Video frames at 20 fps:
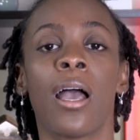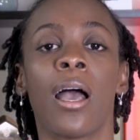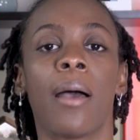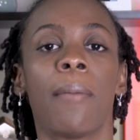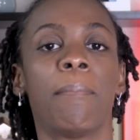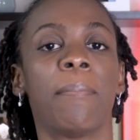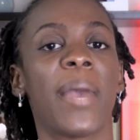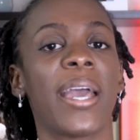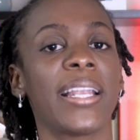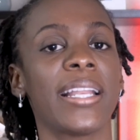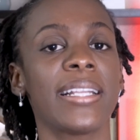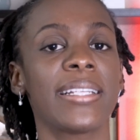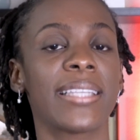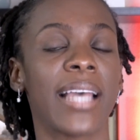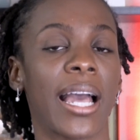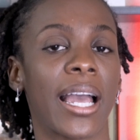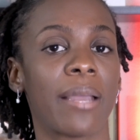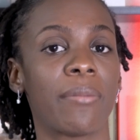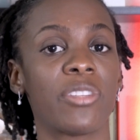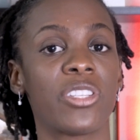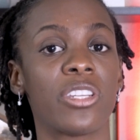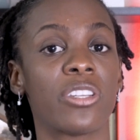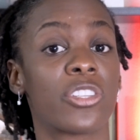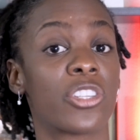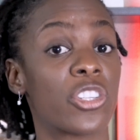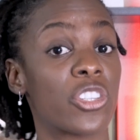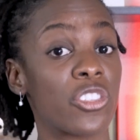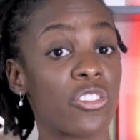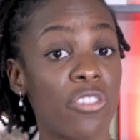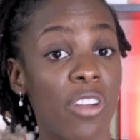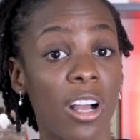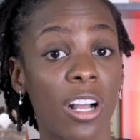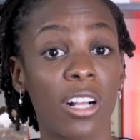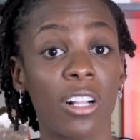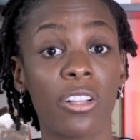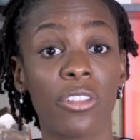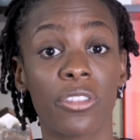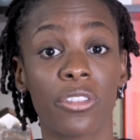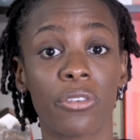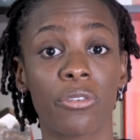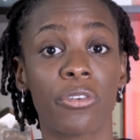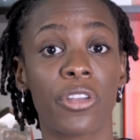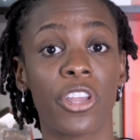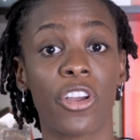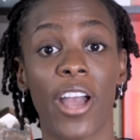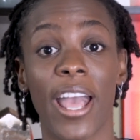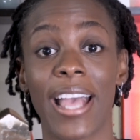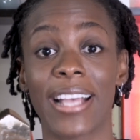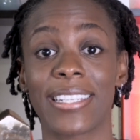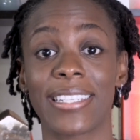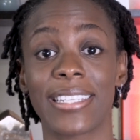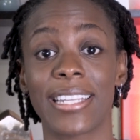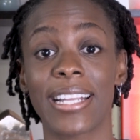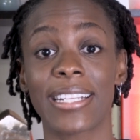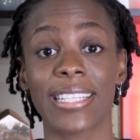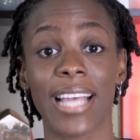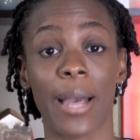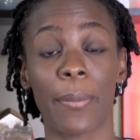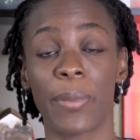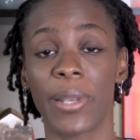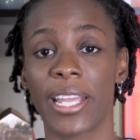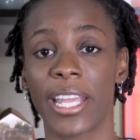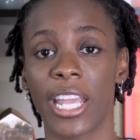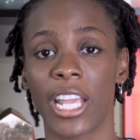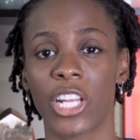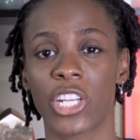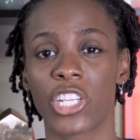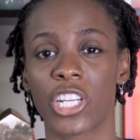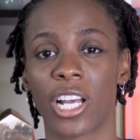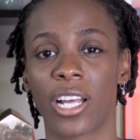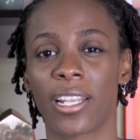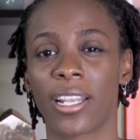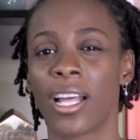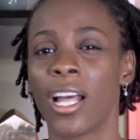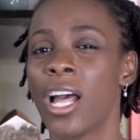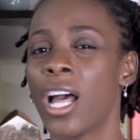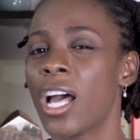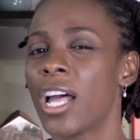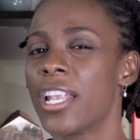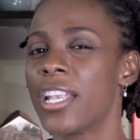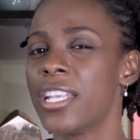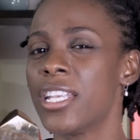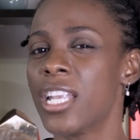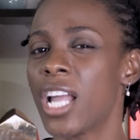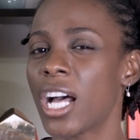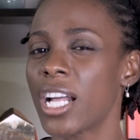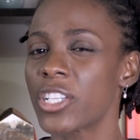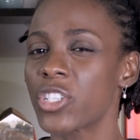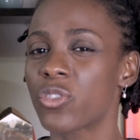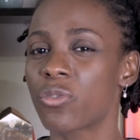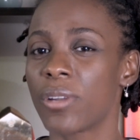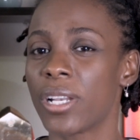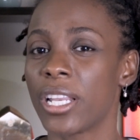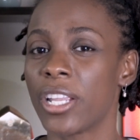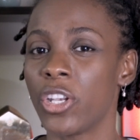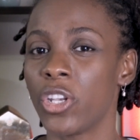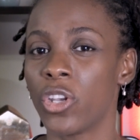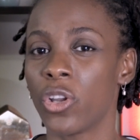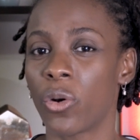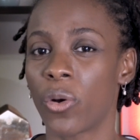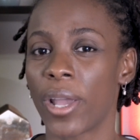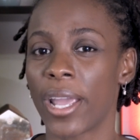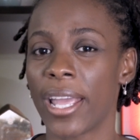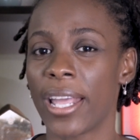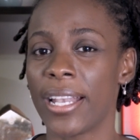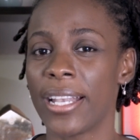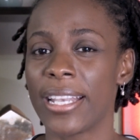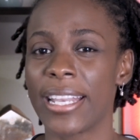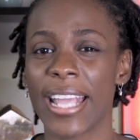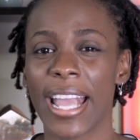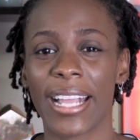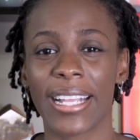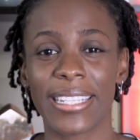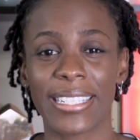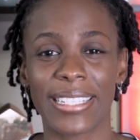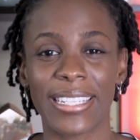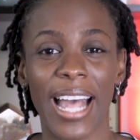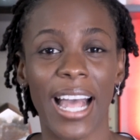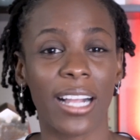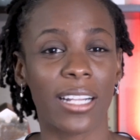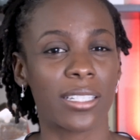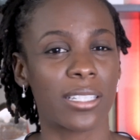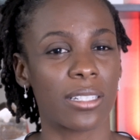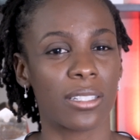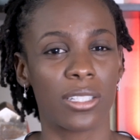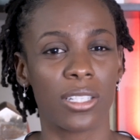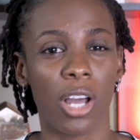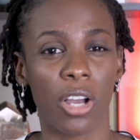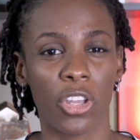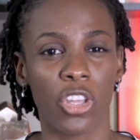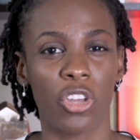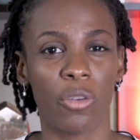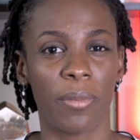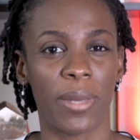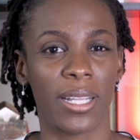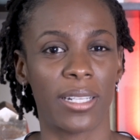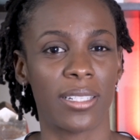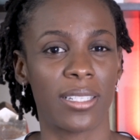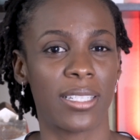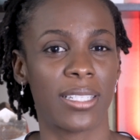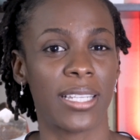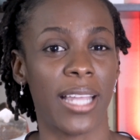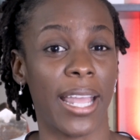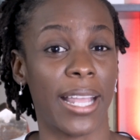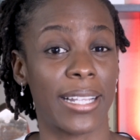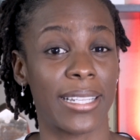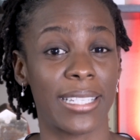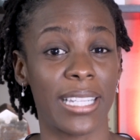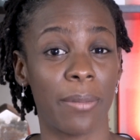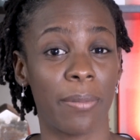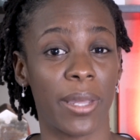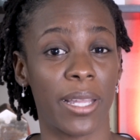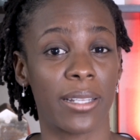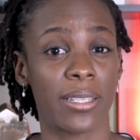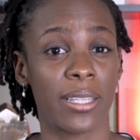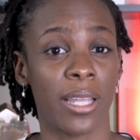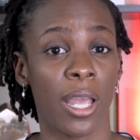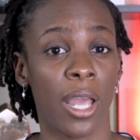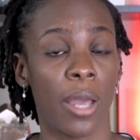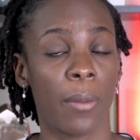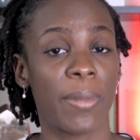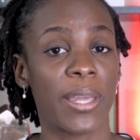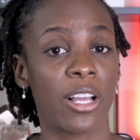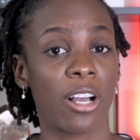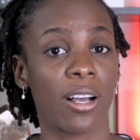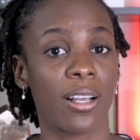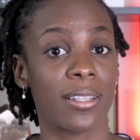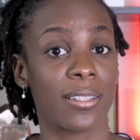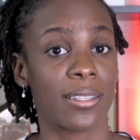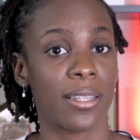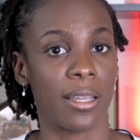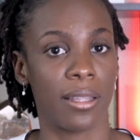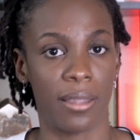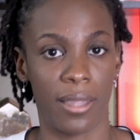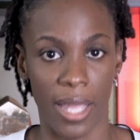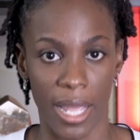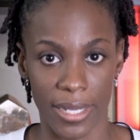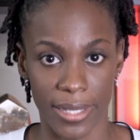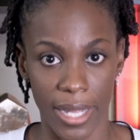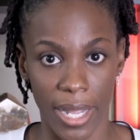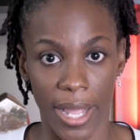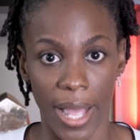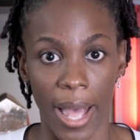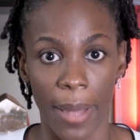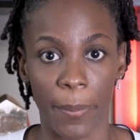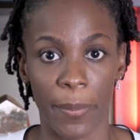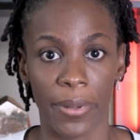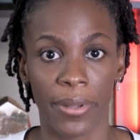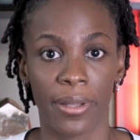Many times you struggle through your estate application not really knowing the exact documents to exhibit because there's a gap.